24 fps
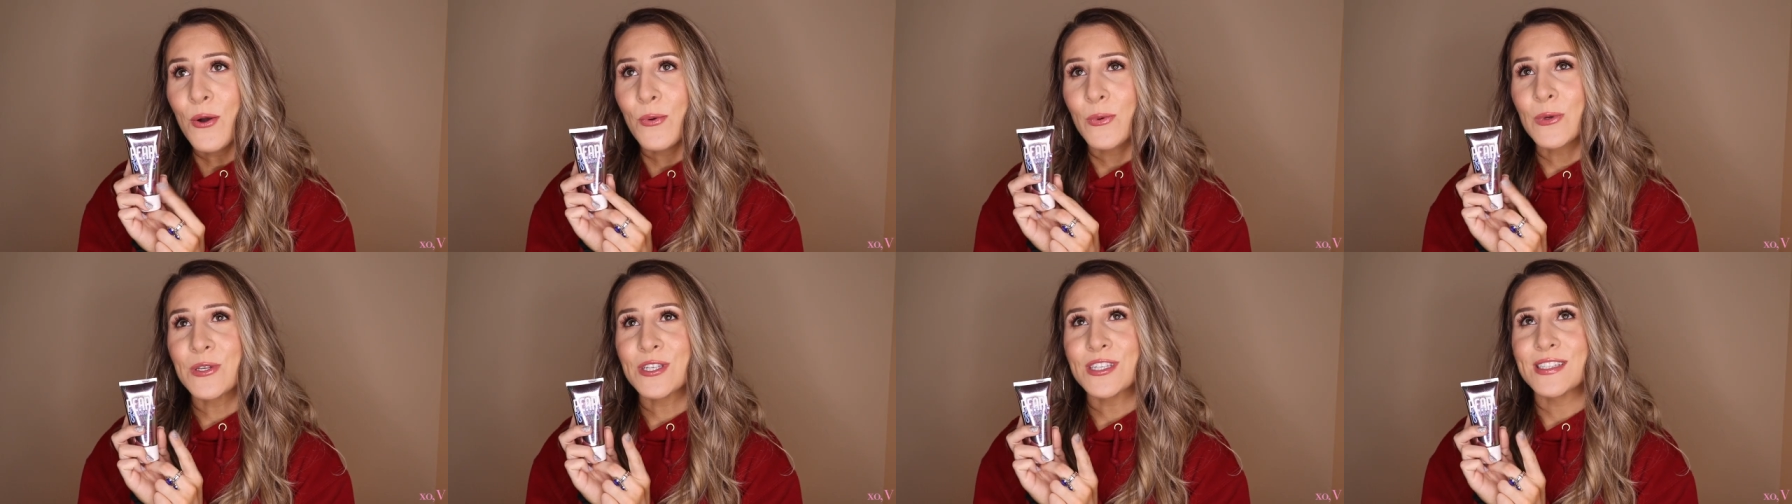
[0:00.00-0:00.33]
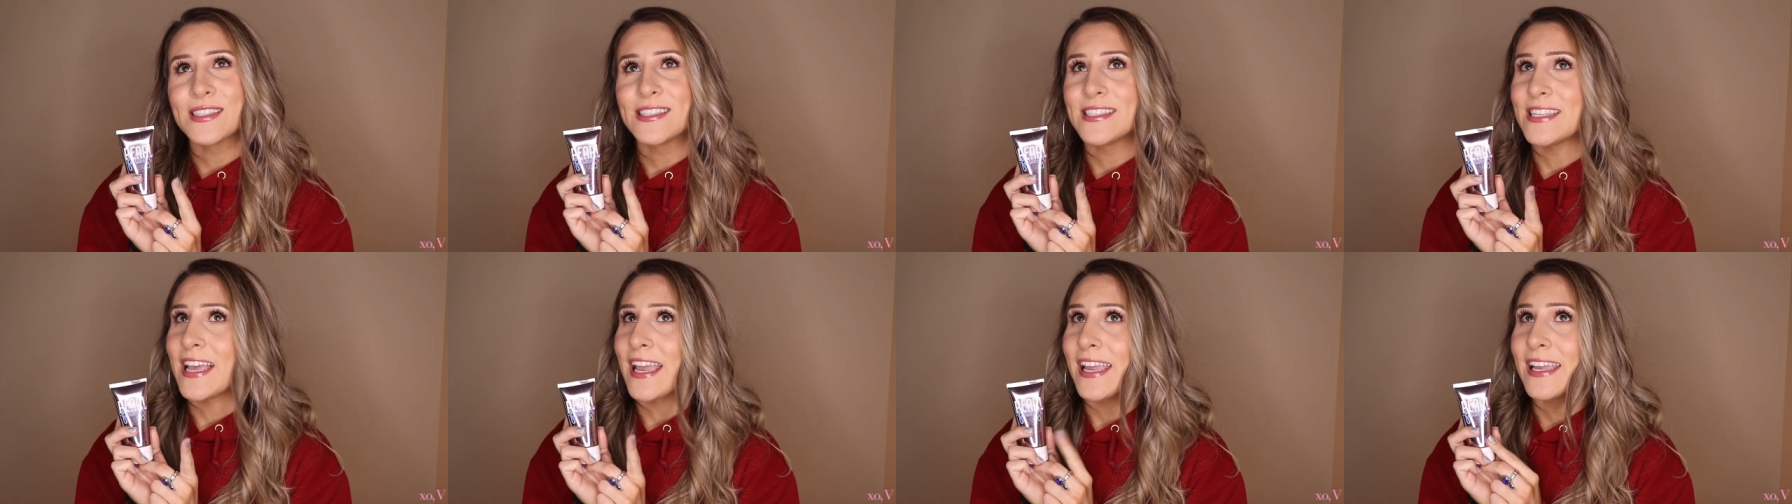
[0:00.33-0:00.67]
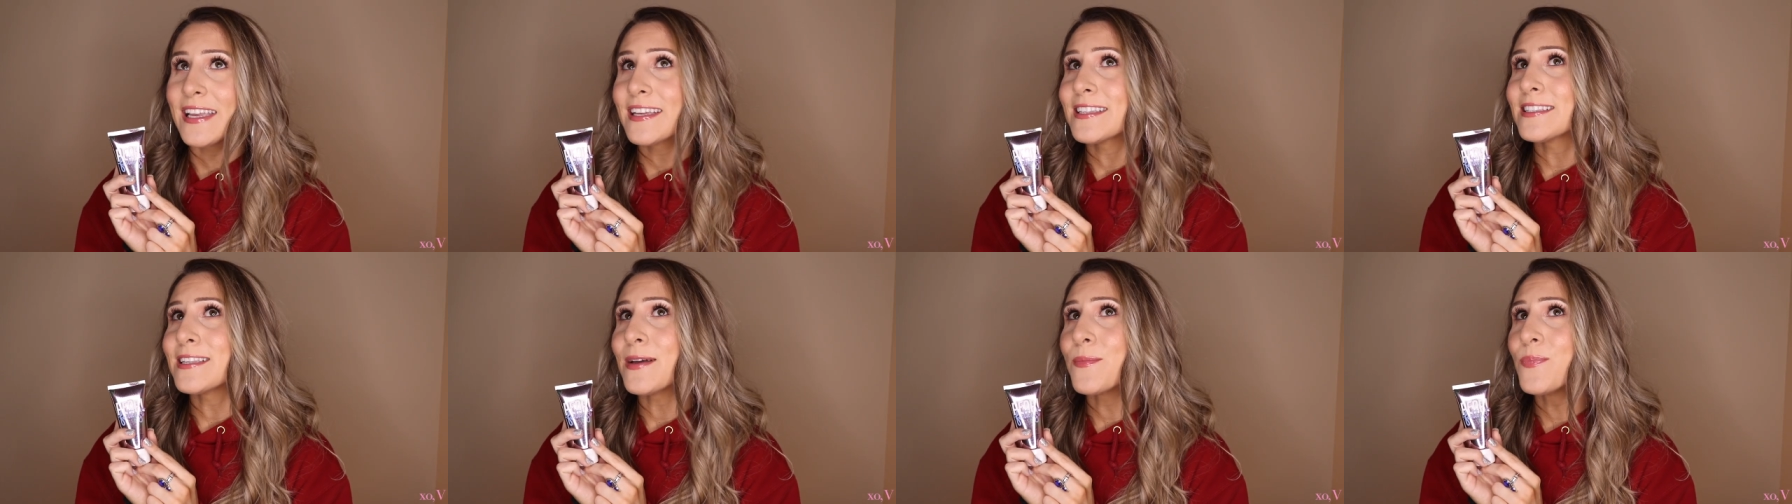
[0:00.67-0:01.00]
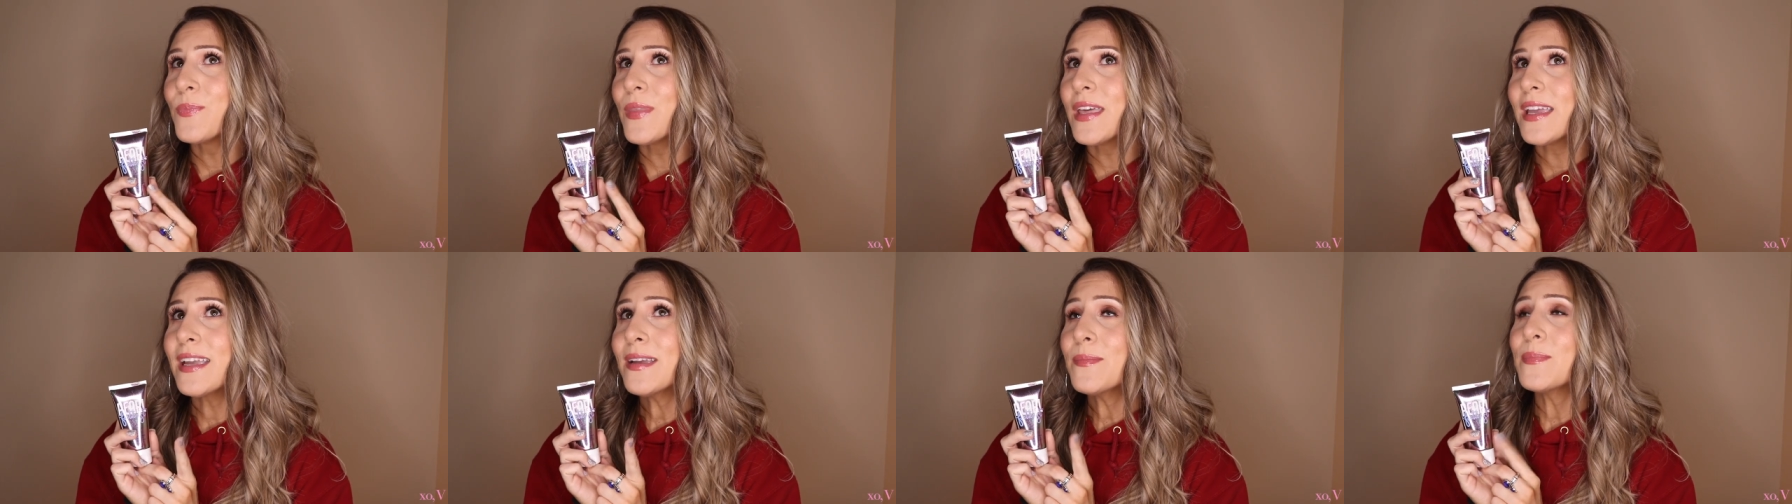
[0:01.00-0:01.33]
which is saying
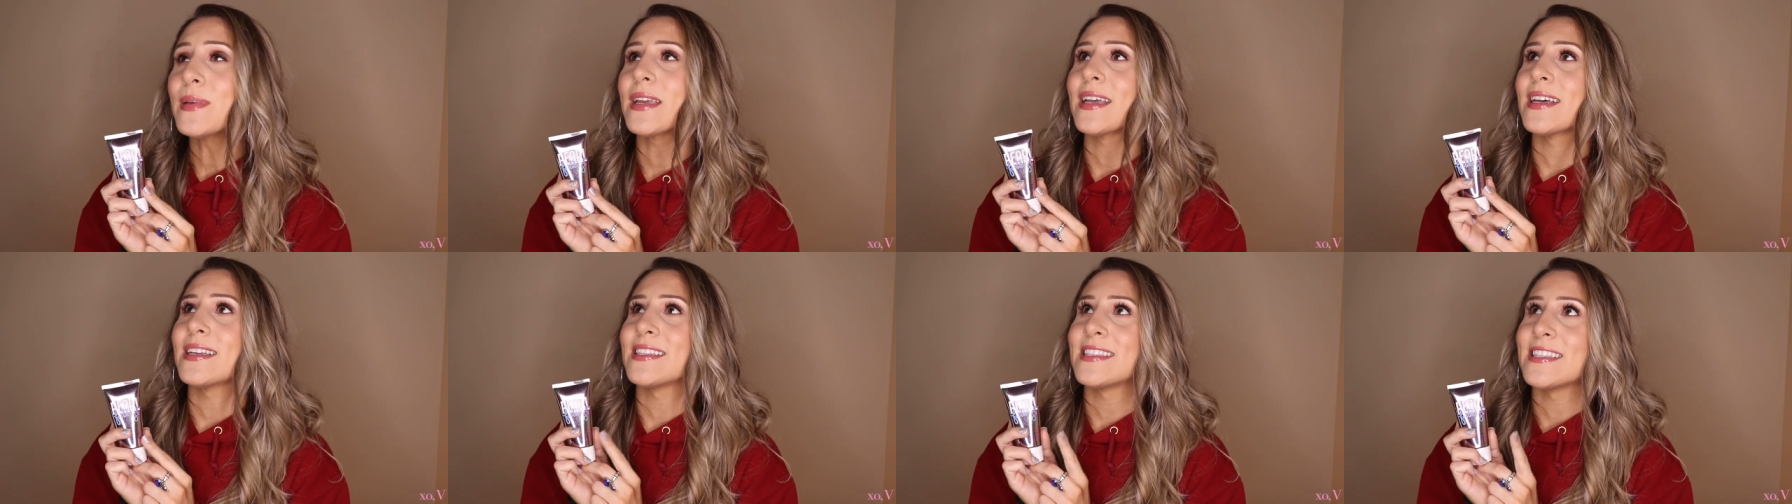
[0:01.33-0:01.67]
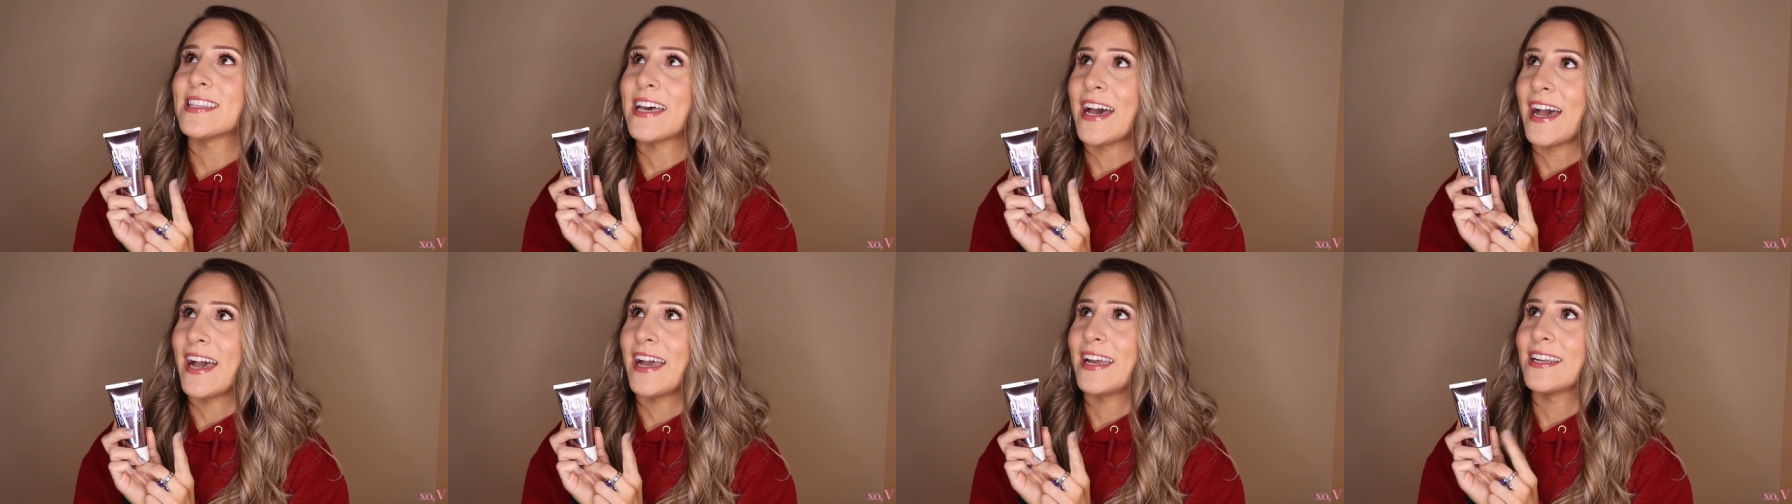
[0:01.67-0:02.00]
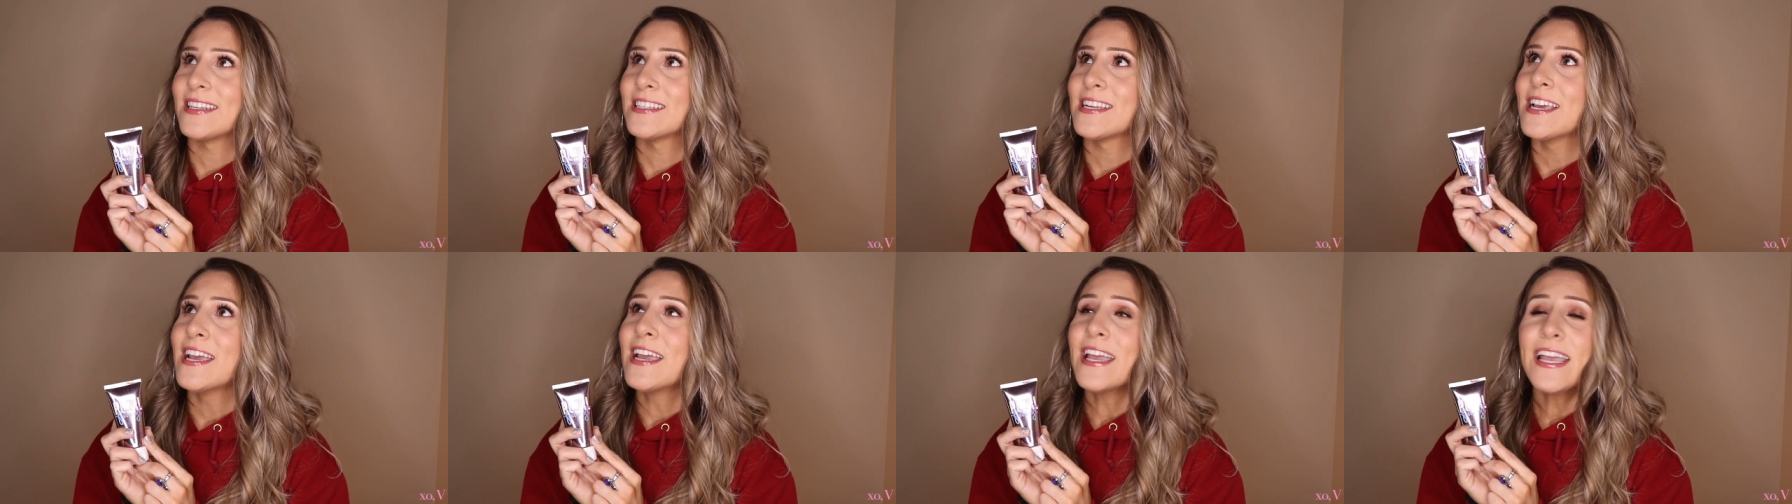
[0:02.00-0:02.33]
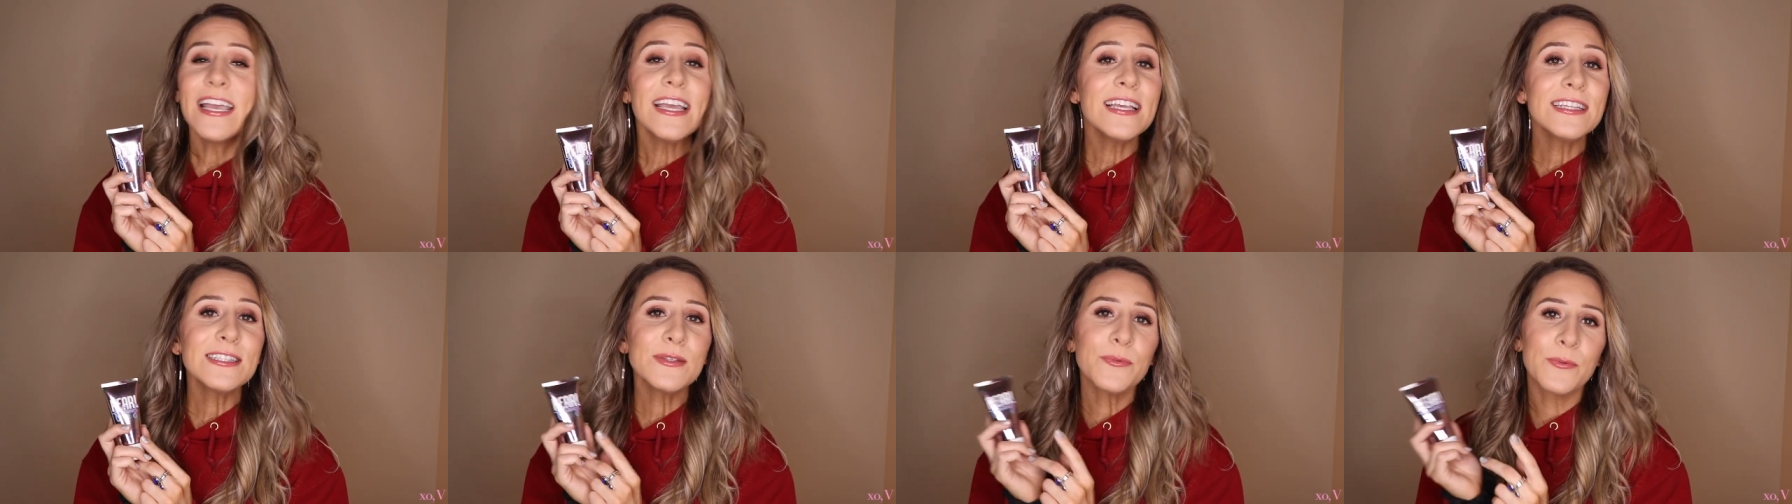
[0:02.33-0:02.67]
something because that
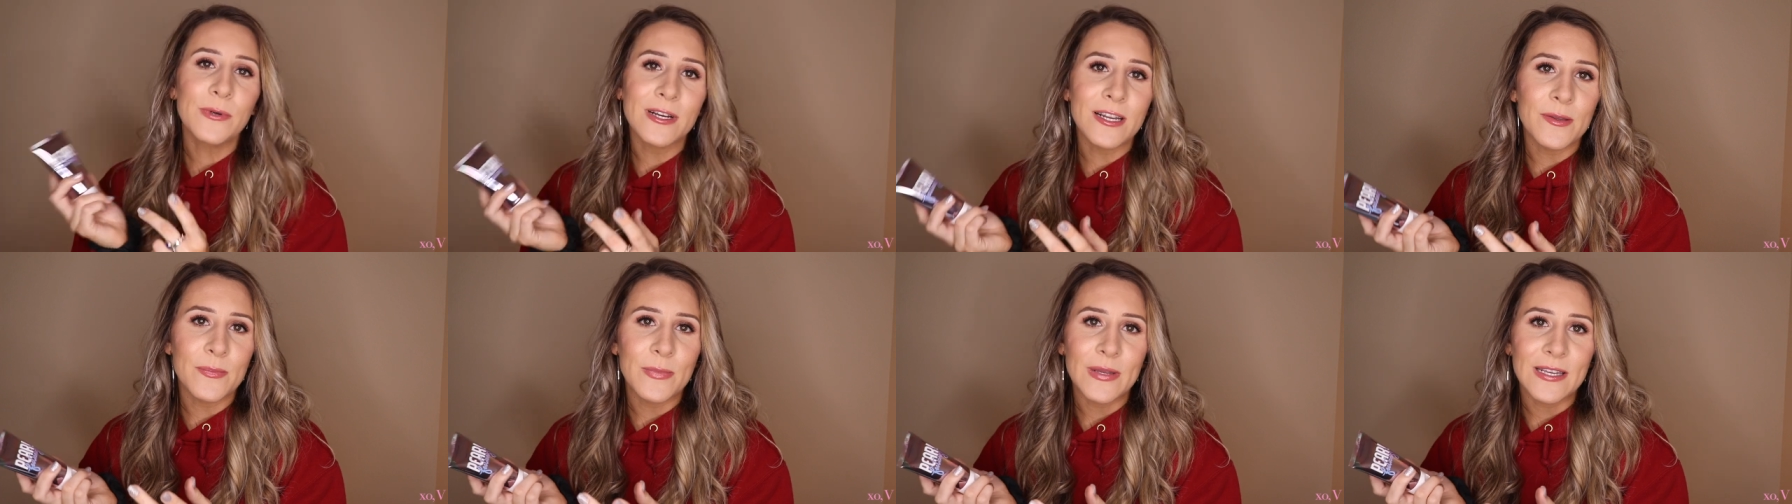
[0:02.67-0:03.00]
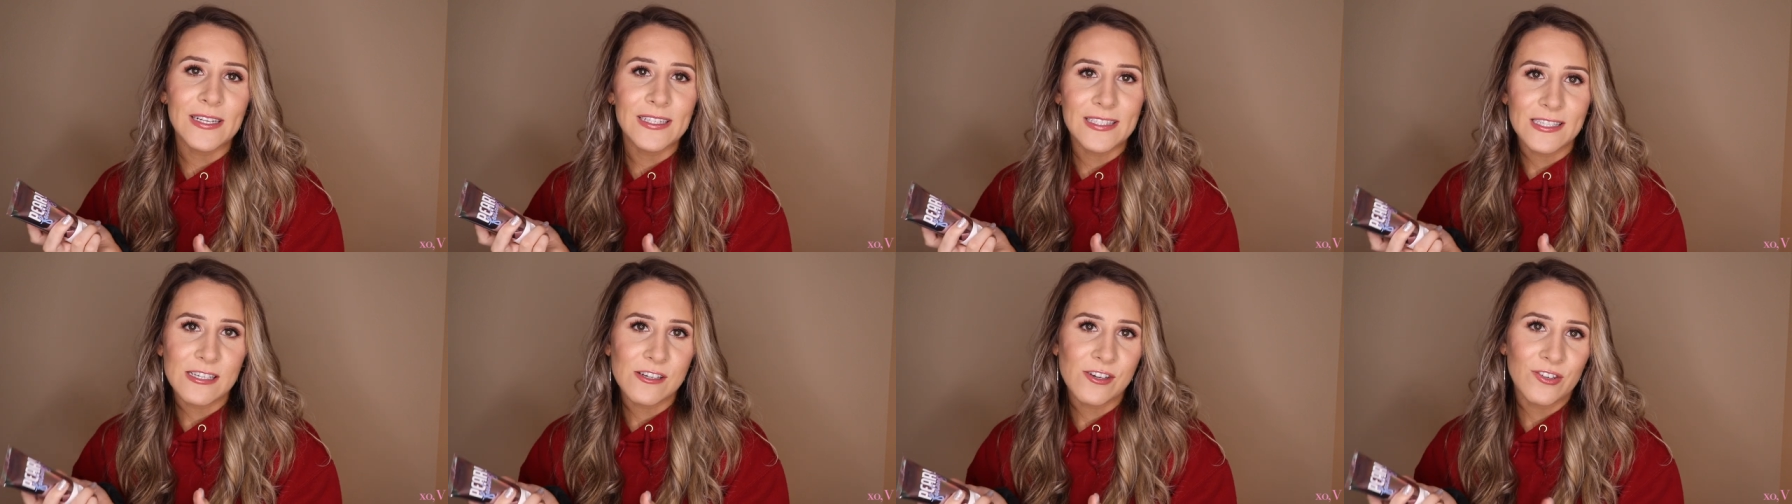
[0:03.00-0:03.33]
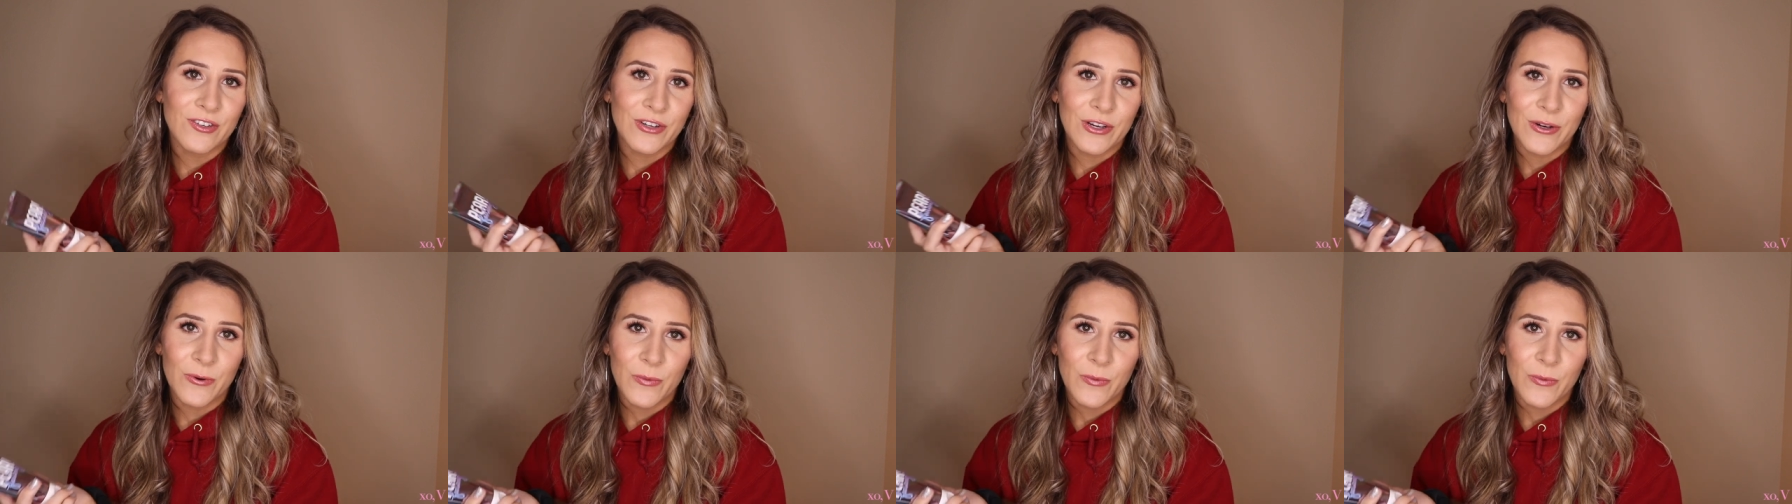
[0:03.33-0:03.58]
is a pretty big deal.